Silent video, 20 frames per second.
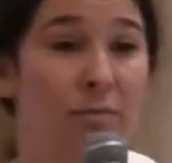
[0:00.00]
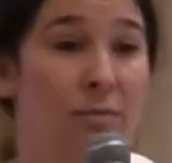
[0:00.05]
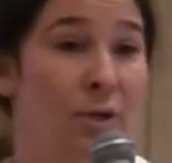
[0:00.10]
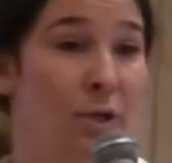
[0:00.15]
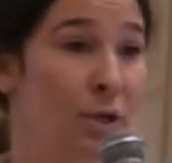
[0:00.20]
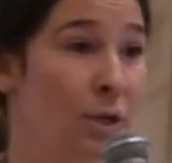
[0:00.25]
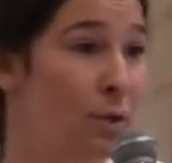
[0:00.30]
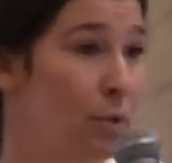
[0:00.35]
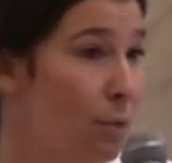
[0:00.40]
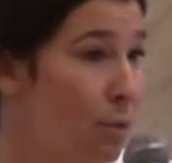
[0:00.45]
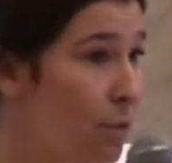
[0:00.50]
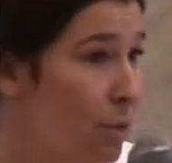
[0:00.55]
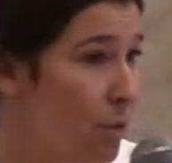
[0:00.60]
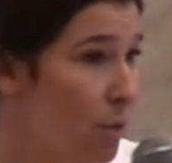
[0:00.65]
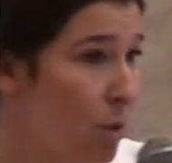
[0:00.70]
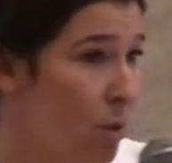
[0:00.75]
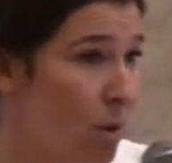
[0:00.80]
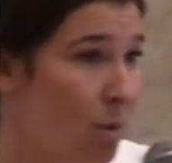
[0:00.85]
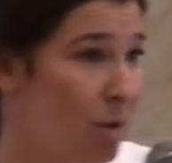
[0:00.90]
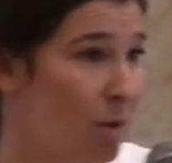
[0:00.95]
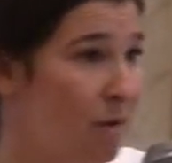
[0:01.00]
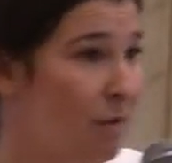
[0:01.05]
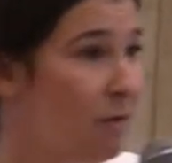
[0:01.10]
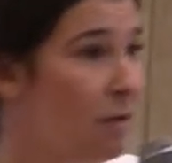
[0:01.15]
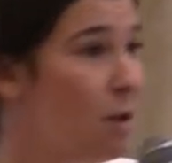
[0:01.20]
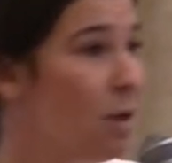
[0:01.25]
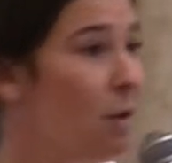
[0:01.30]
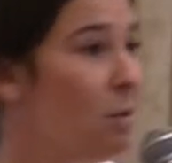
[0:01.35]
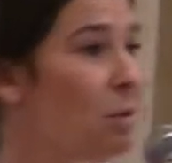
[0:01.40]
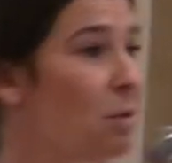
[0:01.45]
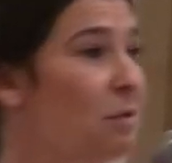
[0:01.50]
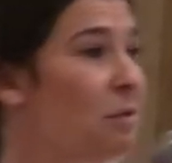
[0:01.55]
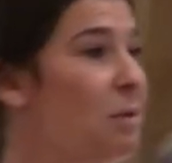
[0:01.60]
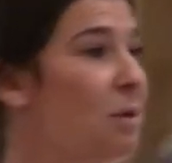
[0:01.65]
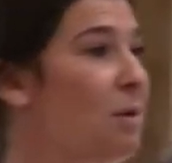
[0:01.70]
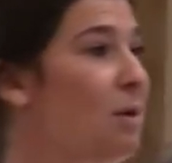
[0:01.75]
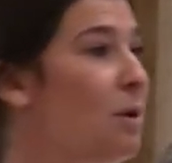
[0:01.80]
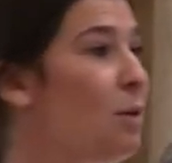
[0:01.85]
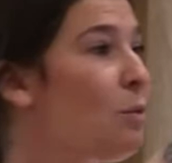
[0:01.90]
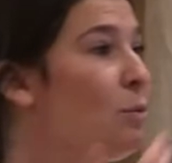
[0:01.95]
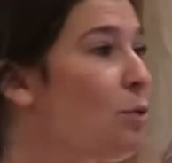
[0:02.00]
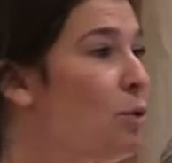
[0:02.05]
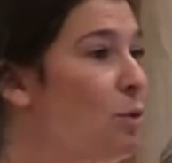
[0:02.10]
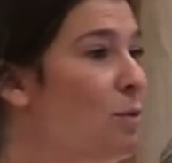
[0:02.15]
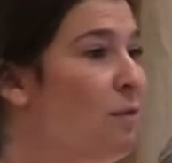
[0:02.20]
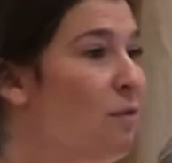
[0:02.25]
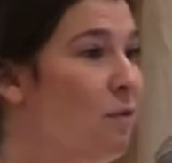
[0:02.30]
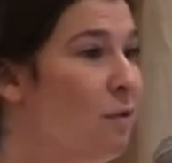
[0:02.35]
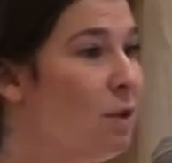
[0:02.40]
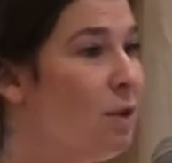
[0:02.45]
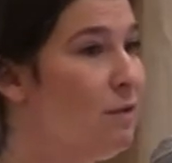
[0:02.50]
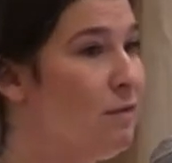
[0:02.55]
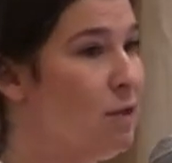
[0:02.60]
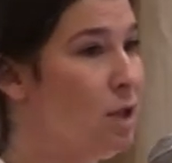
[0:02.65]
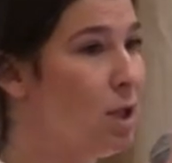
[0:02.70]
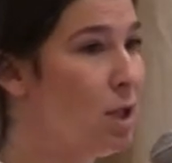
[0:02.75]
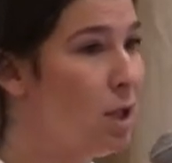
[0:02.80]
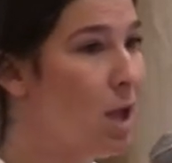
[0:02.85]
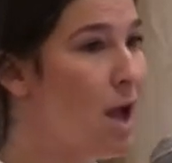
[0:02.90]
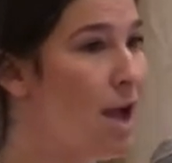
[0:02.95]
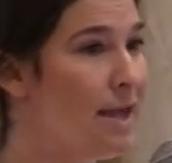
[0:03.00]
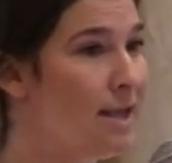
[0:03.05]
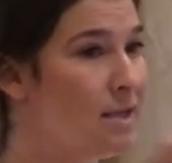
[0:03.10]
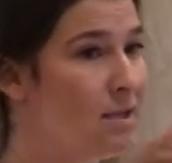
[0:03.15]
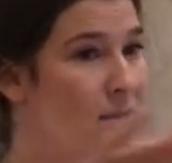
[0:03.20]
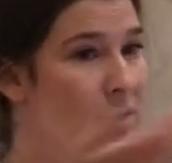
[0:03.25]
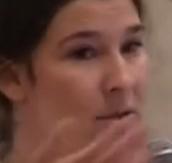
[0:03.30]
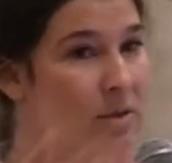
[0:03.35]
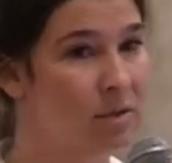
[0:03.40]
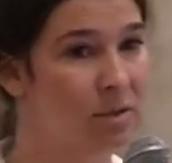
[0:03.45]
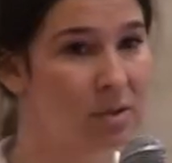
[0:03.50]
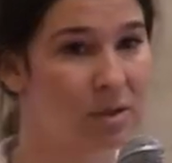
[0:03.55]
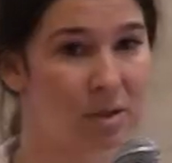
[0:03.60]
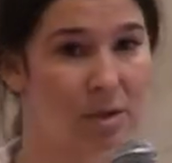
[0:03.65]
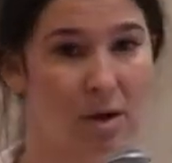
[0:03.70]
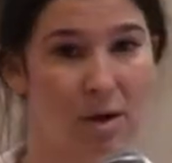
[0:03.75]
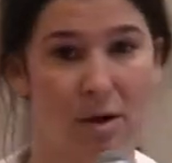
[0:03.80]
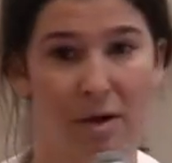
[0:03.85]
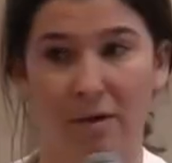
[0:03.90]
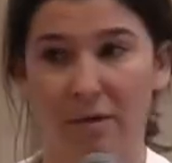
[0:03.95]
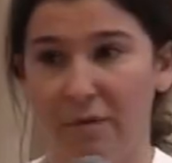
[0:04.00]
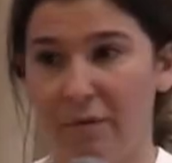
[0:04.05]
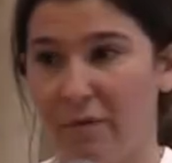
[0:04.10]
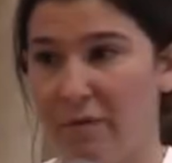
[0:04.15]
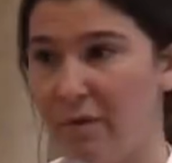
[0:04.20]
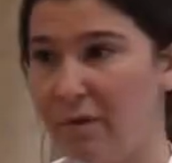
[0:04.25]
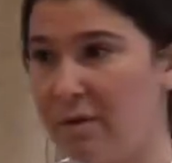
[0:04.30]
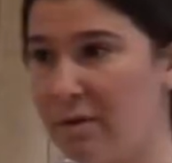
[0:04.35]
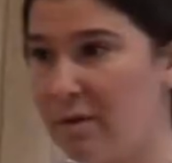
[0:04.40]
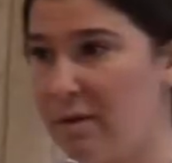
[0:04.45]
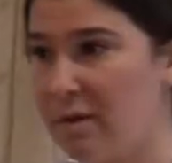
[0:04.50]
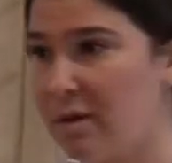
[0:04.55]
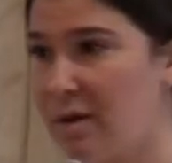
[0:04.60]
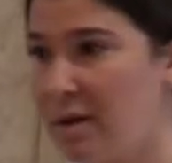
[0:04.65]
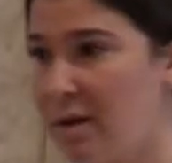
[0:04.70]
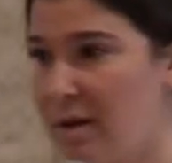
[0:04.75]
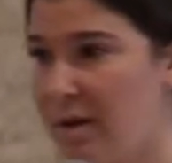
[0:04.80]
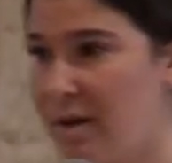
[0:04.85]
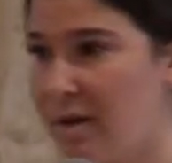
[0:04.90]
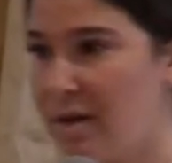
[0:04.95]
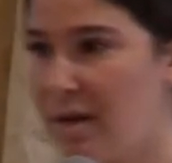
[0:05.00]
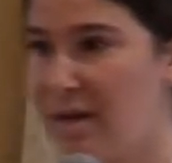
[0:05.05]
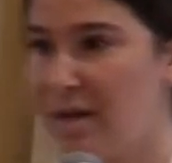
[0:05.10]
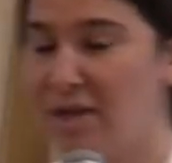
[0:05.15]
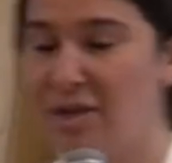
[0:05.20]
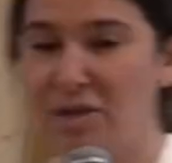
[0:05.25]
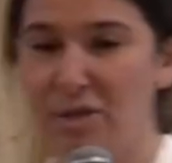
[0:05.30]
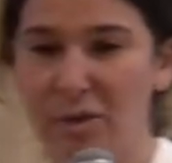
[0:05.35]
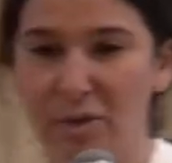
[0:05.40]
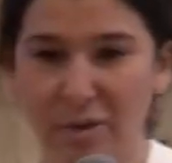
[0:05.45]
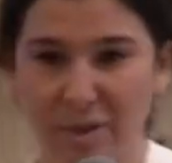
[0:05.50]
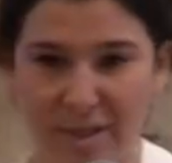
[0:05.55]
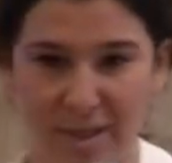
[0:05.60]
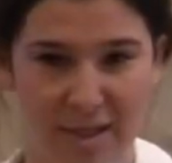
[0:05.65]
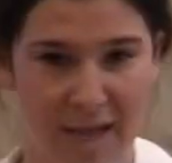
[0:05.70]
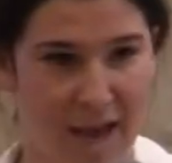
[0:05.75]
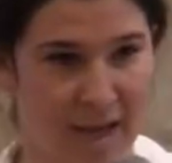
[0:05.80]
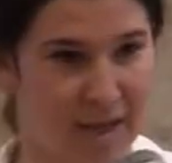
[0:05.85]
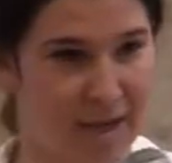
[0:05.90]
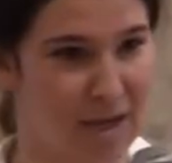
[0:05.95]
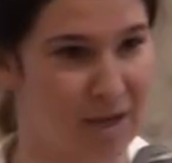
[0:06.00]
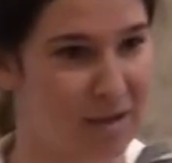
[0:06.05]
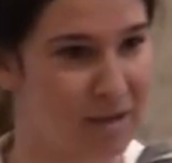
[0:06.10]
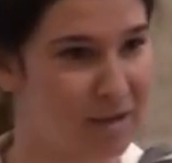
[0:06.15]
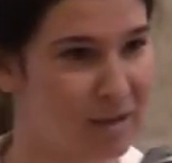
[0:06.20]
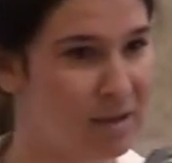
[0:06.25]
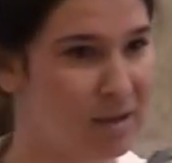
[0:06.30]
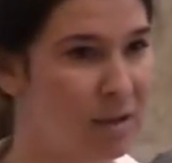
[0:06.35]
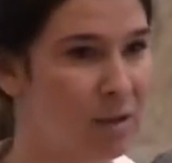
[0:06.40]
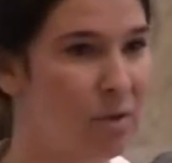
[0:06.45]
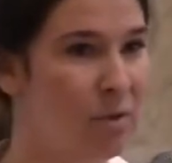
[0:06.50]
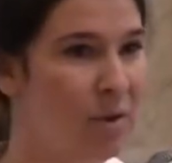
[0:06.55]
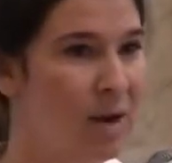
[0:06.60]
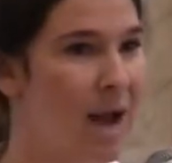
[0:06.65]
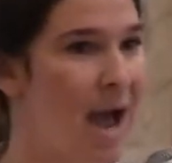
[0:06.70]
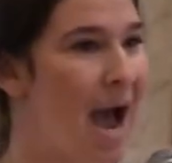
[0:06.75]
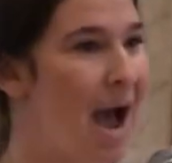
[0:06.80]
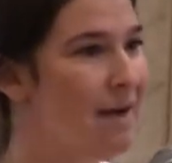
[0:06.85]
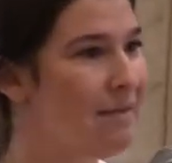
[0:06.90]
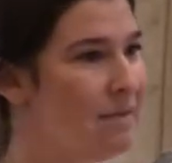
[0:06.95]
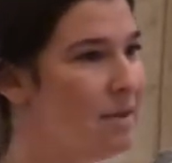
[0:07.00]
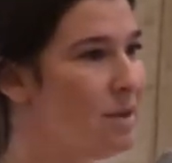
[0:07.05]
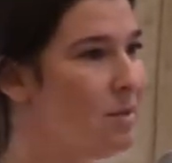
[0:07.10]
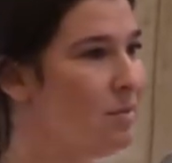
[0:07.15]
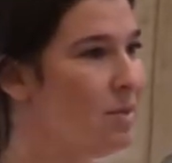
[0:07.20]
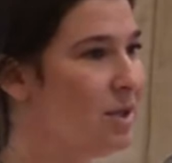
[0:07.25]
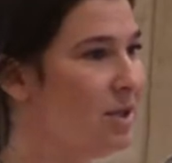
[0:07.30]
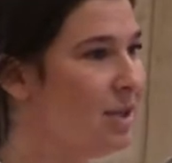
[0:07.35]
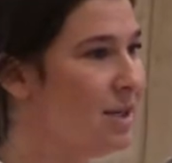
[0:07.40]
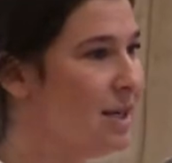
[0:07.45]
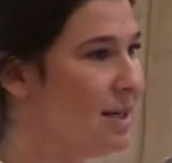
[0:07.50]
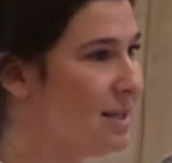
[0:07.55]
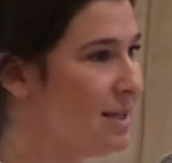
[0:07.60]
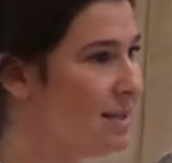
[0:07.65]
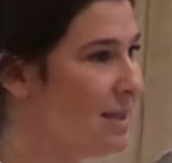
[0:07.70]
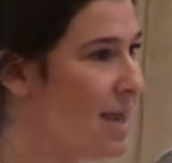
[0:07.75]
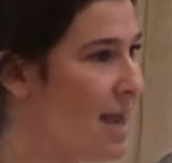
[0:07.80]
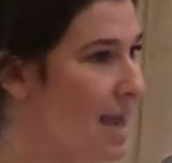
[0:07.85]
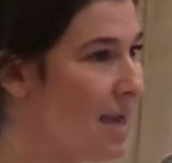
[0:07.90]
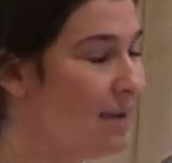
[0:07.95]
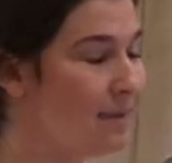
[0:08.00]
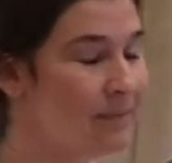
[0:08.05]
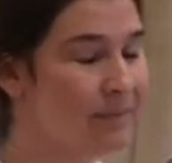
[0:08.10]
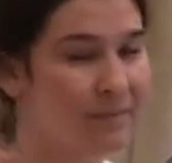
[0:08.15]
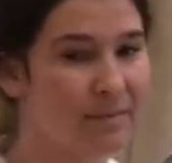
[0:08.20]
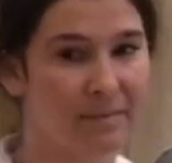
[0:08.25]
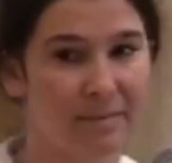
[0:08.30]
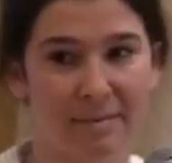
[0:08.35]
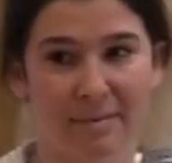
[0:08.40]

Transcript: youth, or if we were in a room full of the clients you serve, in two seconds, you would have the ability to say,